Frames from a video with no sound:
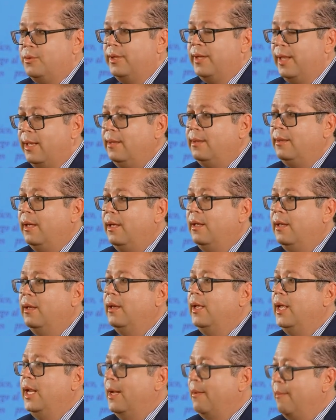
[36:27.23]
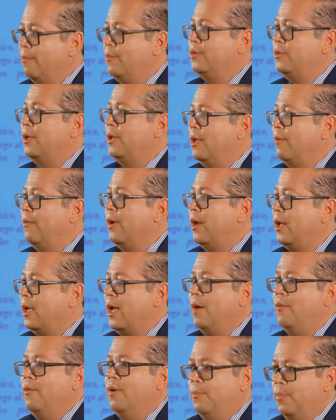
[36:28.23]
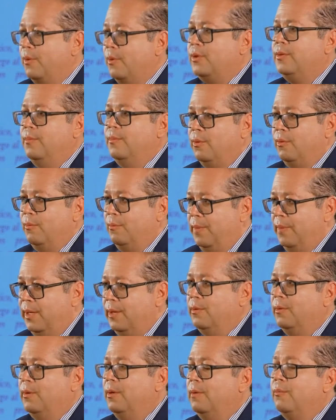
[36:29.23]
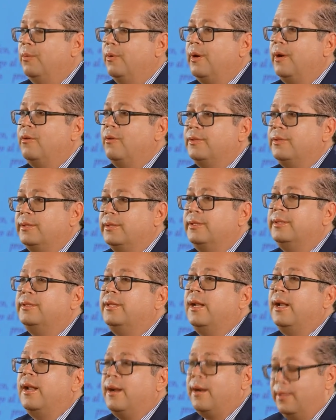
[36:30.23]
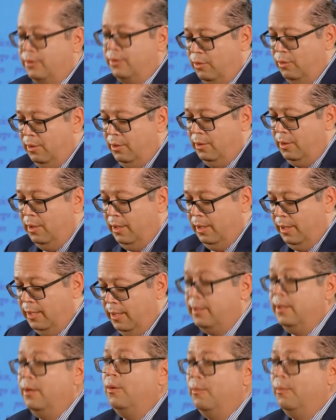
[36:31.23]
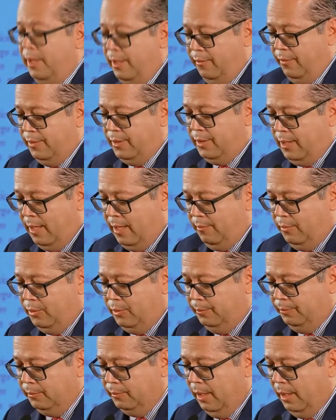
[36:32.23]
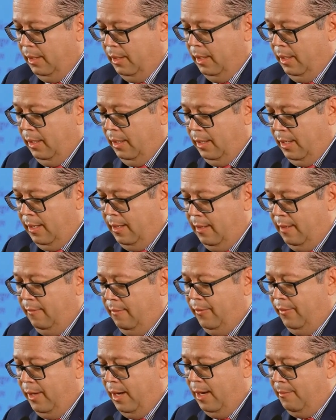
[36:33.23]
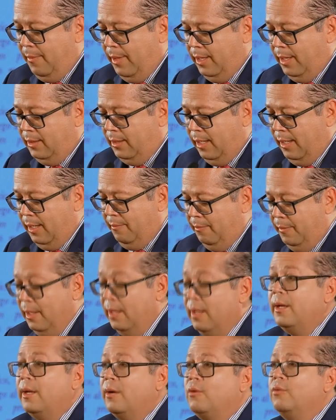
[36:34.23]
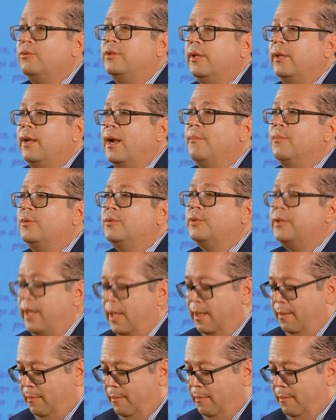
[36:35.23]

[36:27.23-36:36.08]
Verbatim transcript: terms, the matter is completely um, uh, legal for us to sell it, and we're going forth with it.